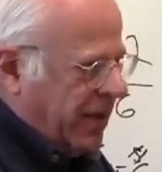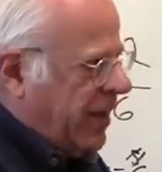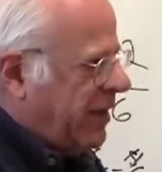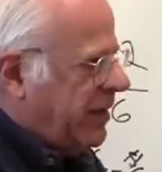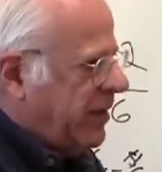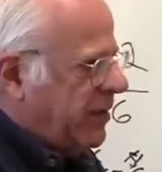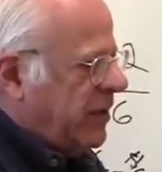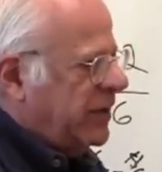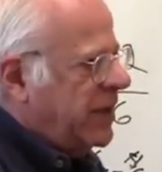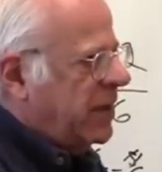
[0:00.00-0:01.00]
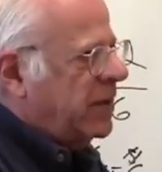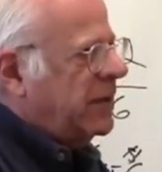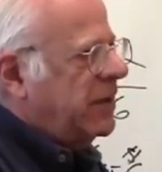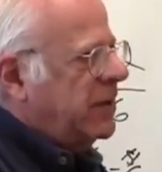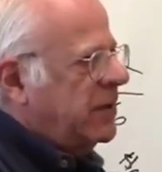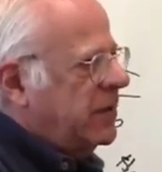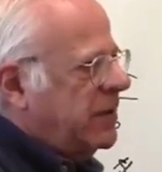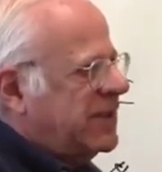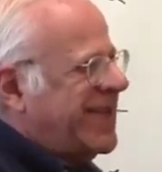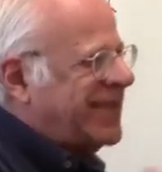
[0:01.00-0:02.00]
uh,
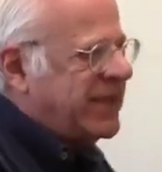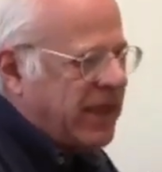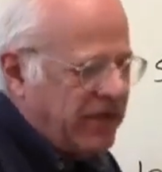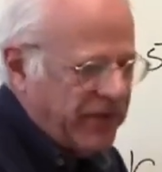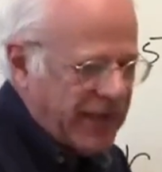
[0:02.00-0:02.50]
necessity